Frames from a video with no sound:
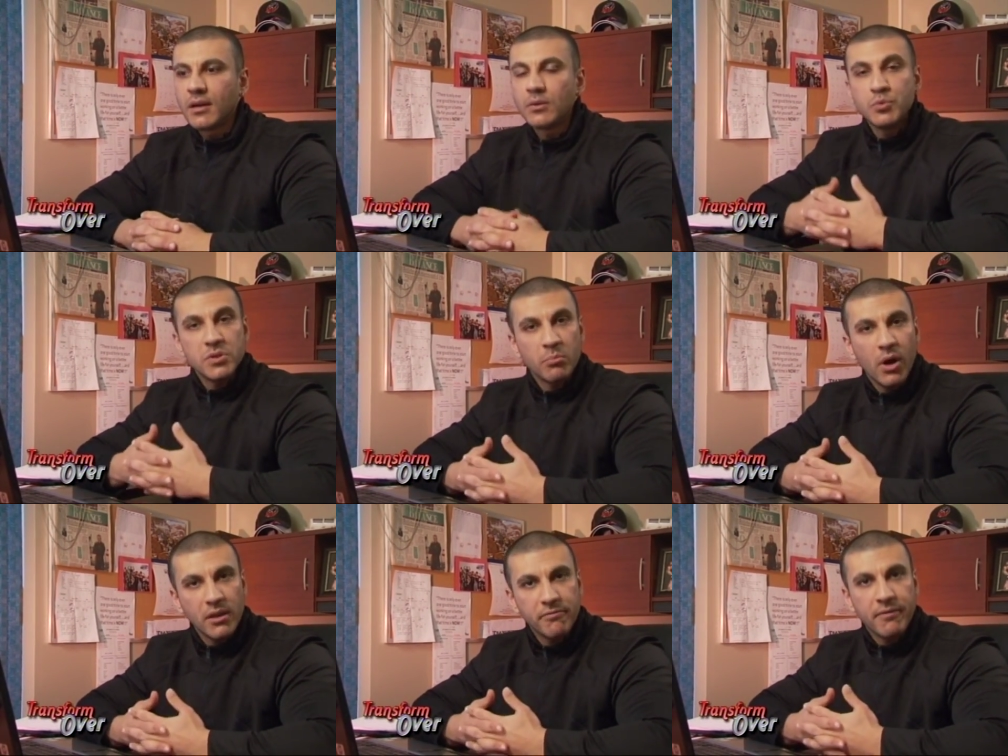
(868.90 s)
losing
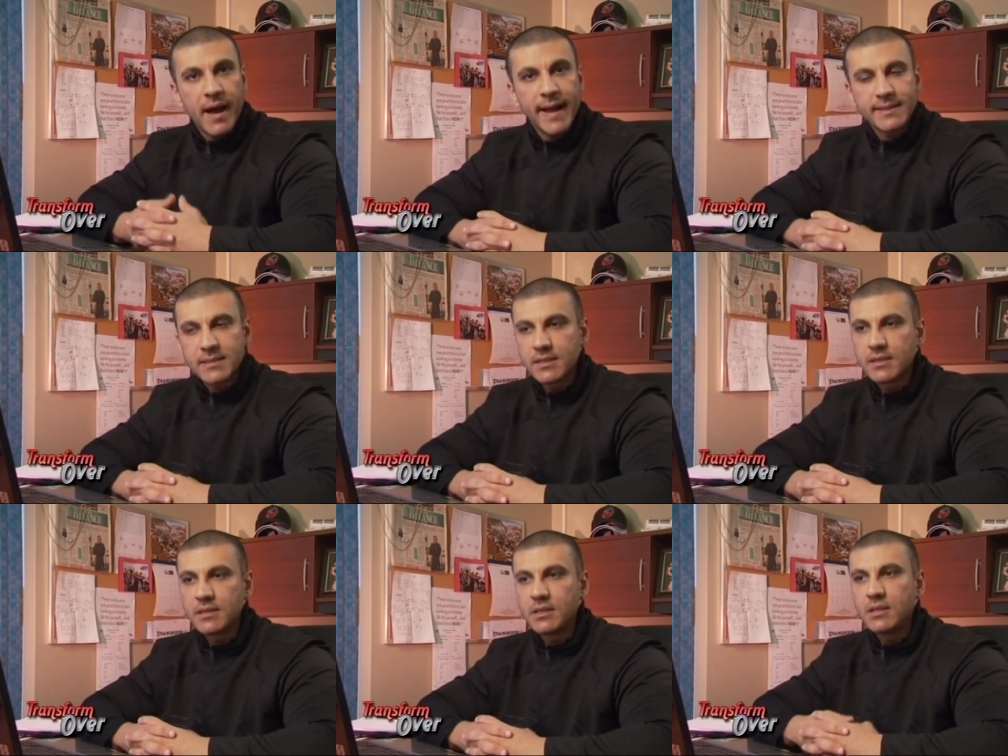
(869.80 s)
body fat,
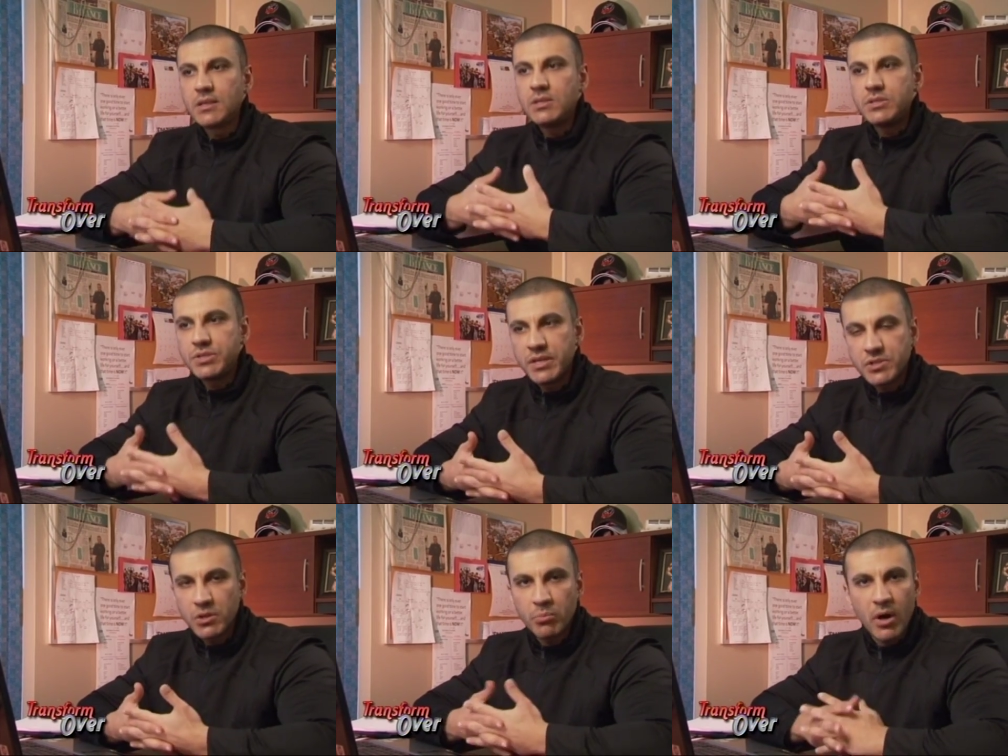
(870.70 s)

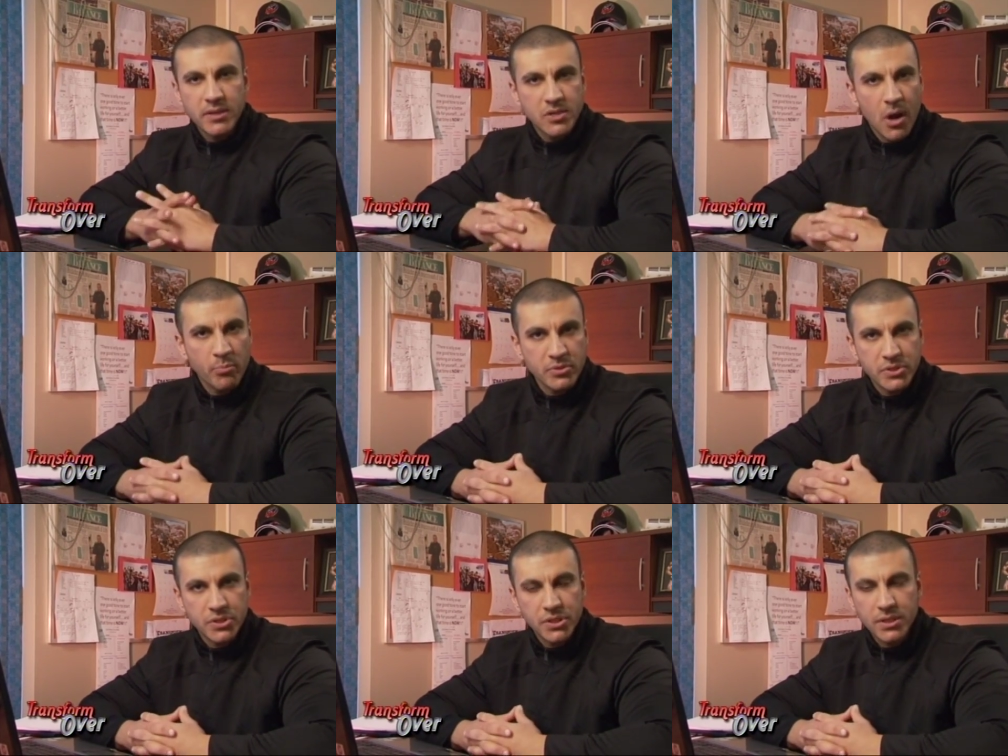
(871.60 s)
changing your body's
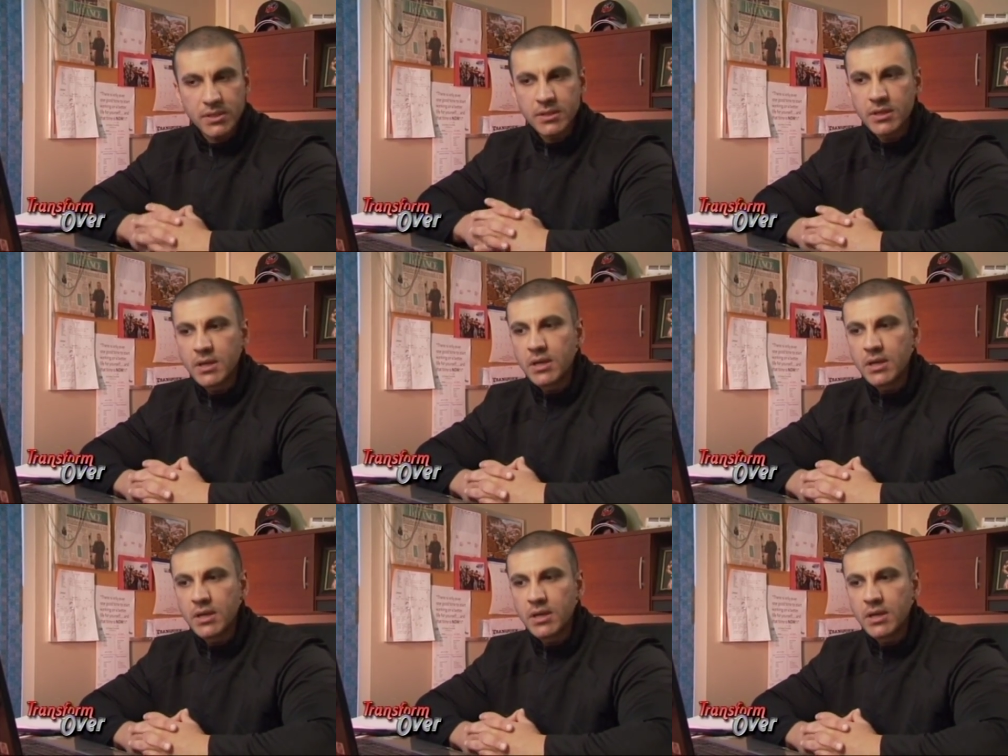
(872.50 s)
composition,